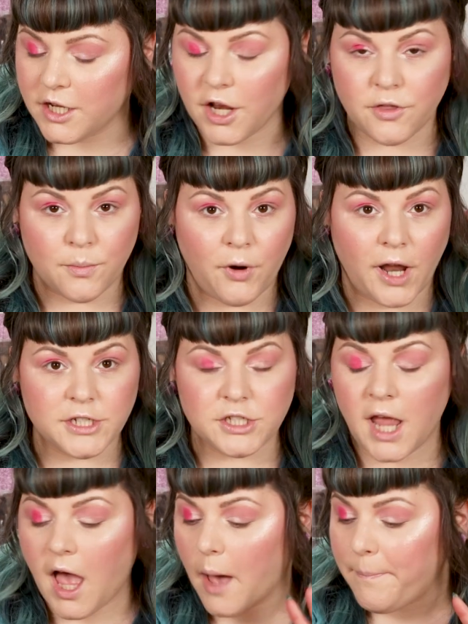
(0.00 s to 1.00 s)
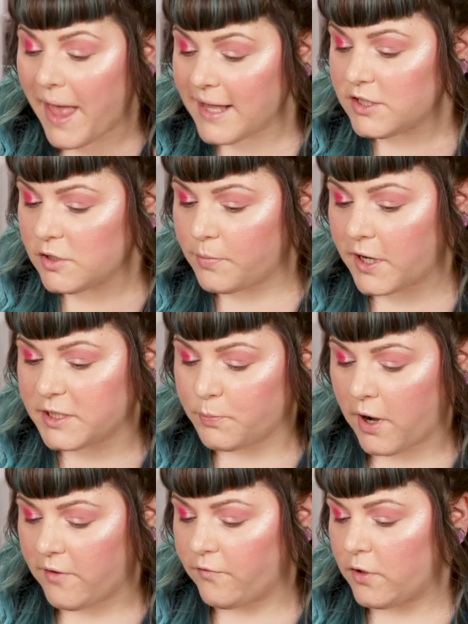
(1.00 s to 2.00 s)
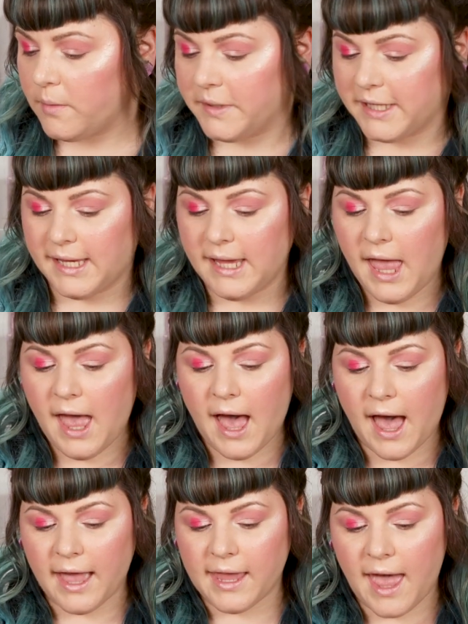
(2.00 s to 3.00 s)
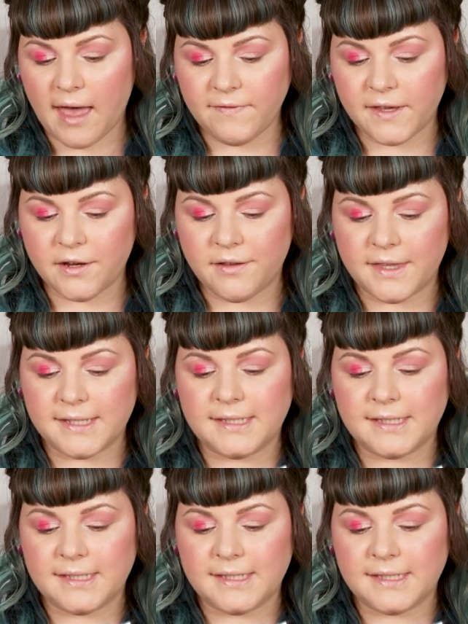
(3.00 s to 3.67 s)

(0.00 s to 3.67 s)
another brush, a pencil brush preferably. I have here the